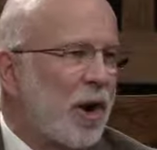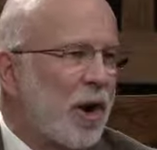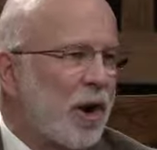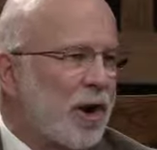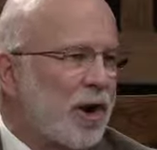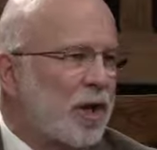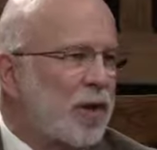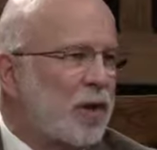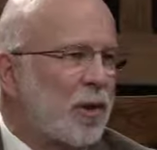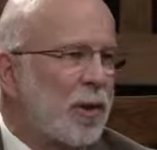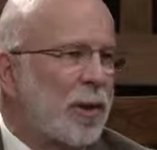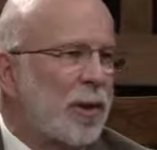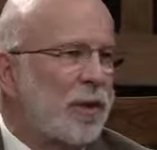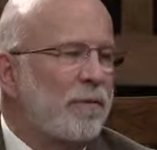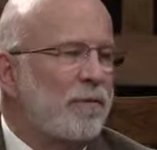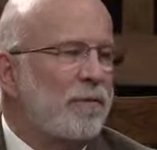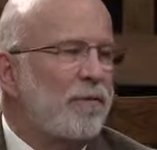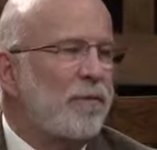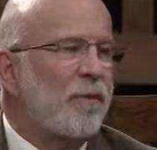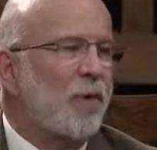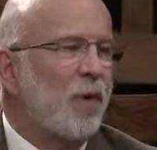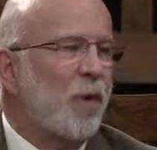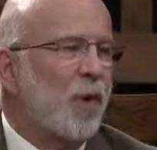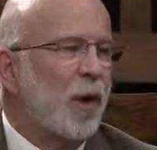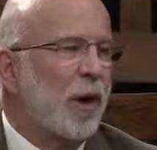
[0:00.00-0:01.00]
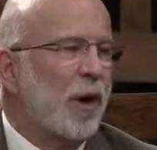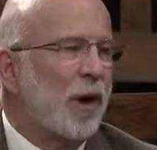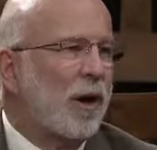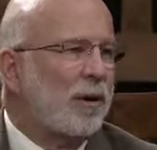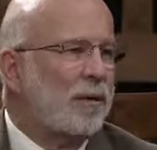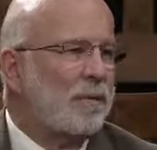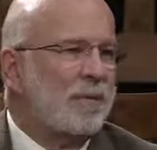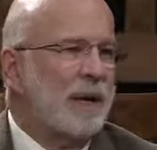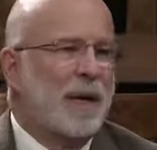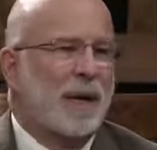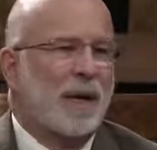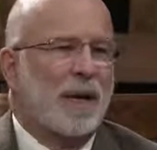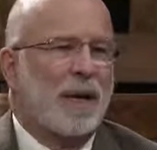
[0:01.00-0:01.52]
arguing for
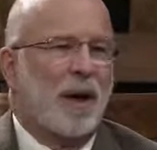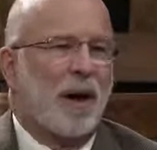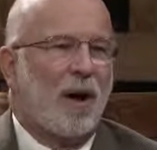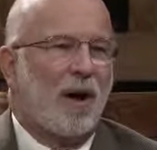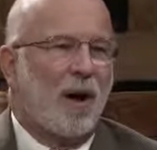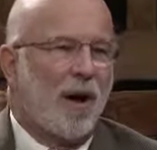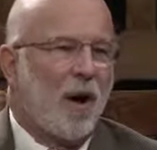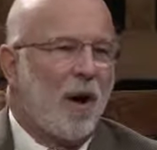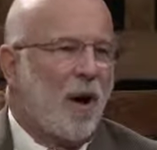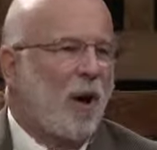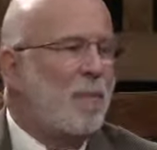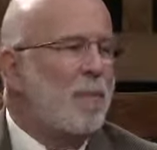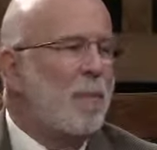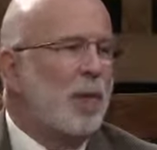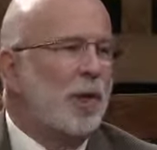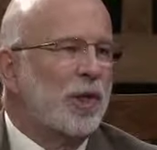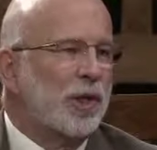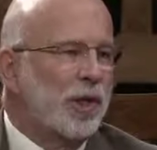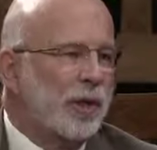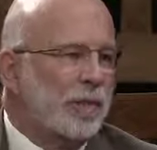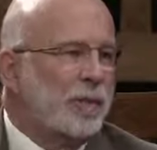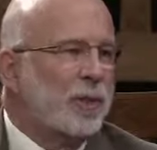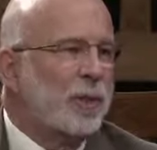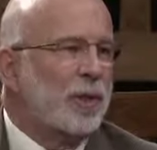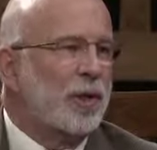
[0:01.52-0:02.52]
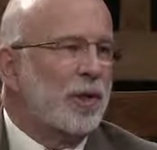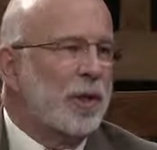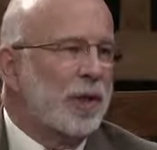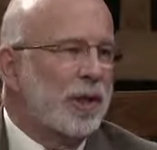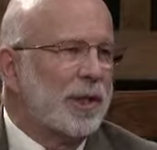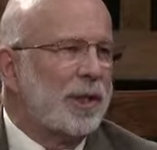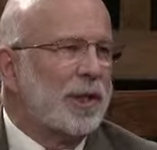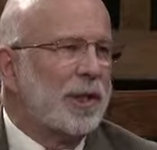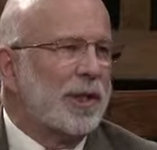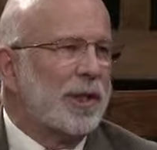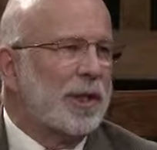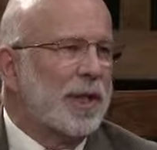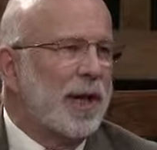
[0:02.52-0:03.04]
almost a
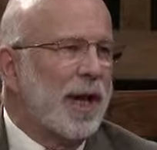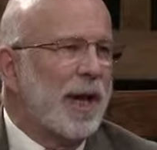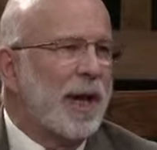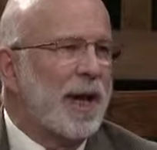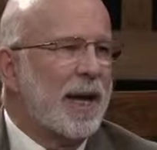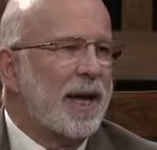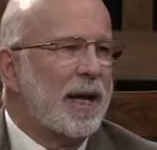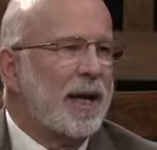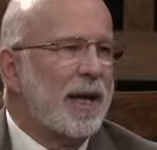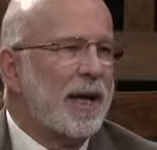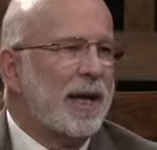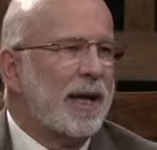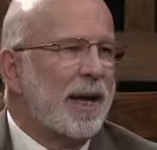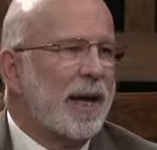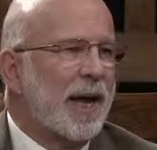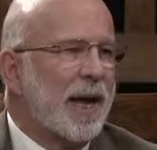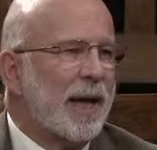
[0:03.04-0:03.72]
pluralist society